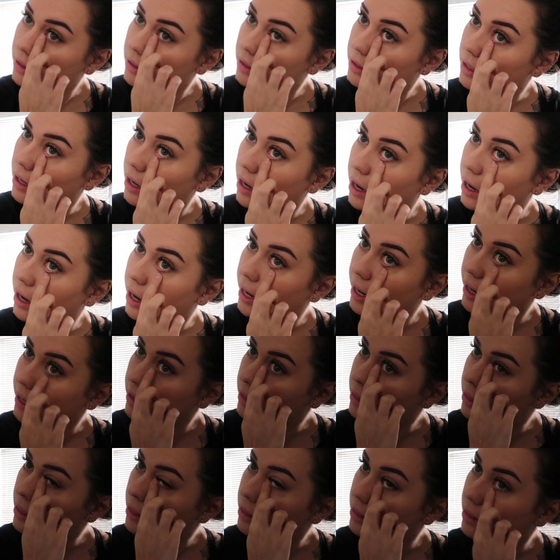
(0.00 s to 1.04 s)
To
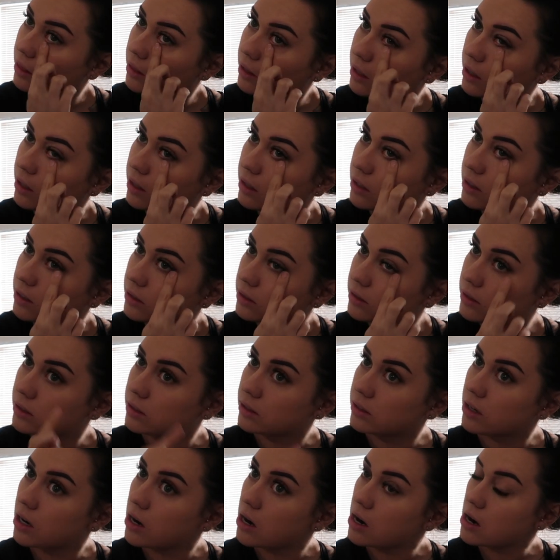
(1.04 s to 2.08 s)
hide these
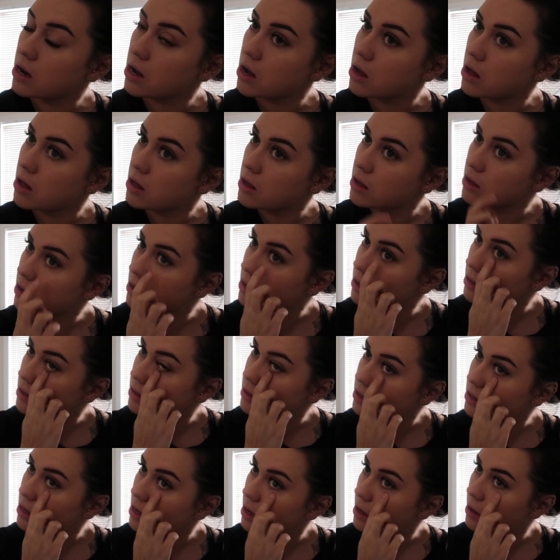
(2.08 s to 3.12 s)

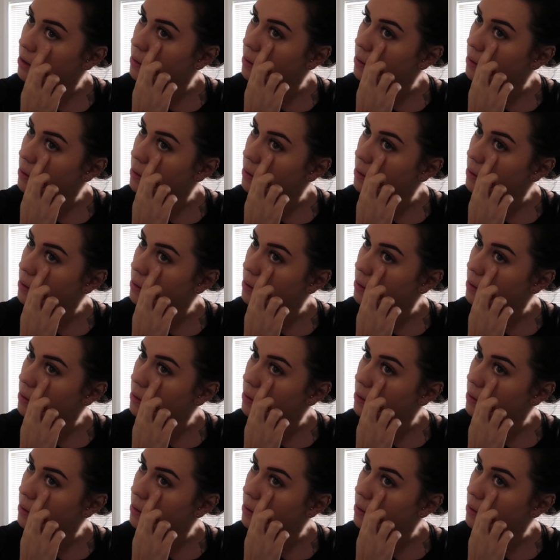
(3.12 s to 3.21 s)
circles.